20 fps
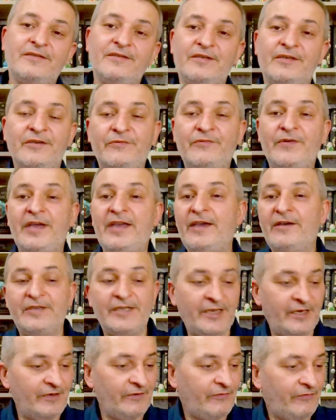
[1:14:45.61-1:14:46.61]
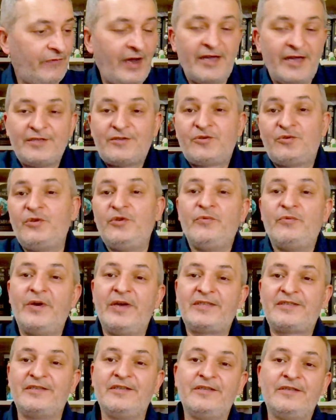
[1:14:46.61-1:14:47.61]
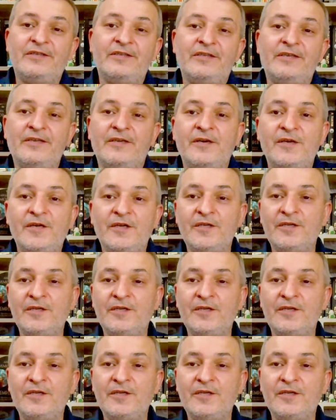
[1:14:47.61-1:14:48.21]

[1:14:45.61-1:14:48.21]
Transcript: if I had any funds to invest in